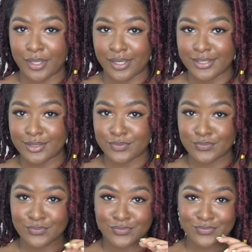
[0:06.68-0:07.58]
But
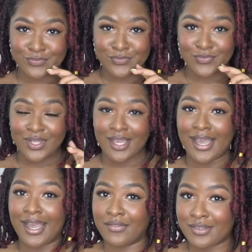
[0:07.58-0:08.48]

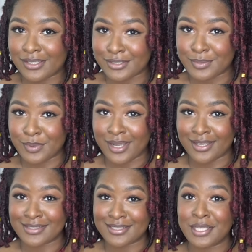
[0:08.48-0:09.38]
I have a little
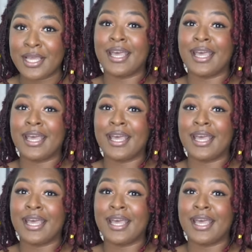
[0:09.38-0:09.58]
surprise.